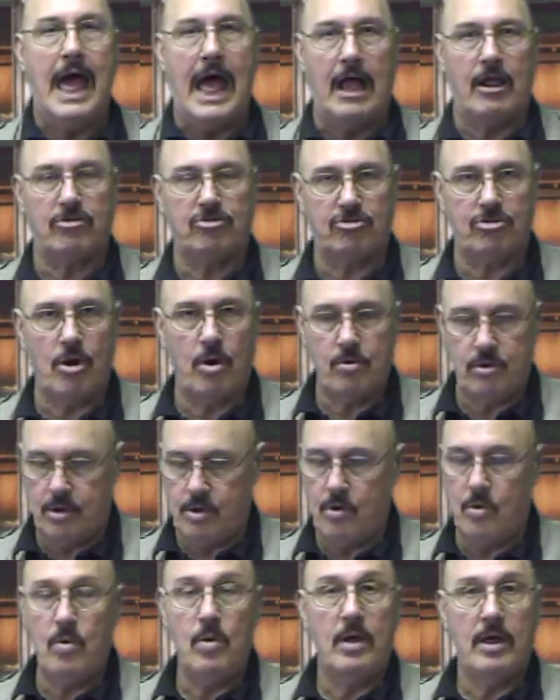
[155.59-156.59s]
I'll show
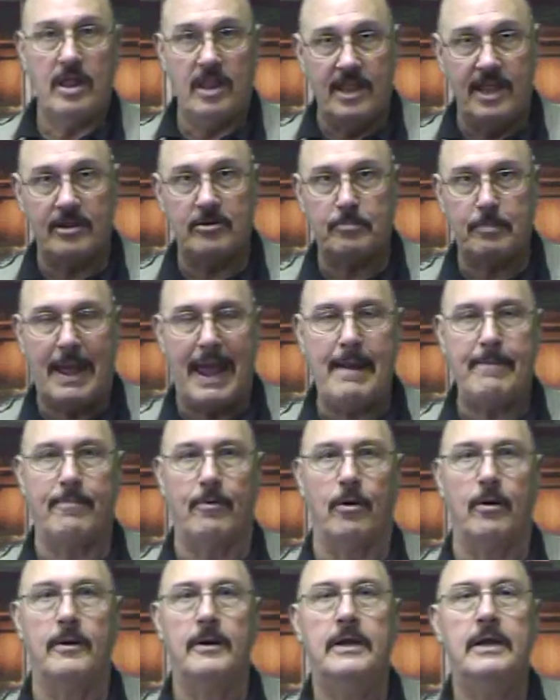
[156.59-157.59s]
you this
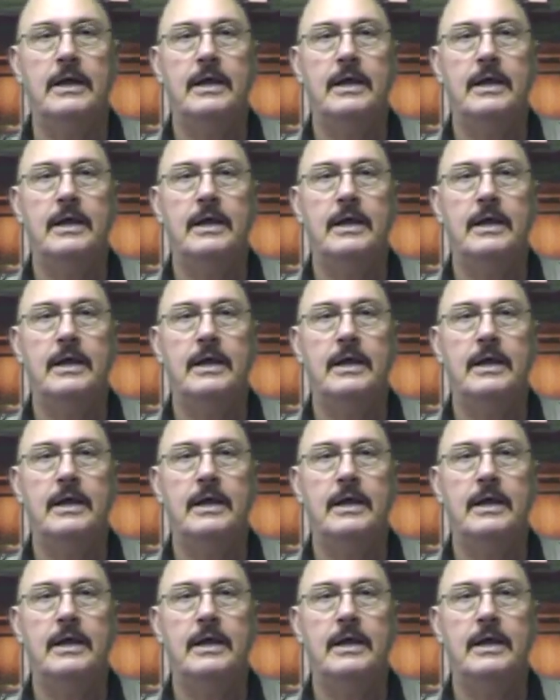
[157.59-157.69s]
paper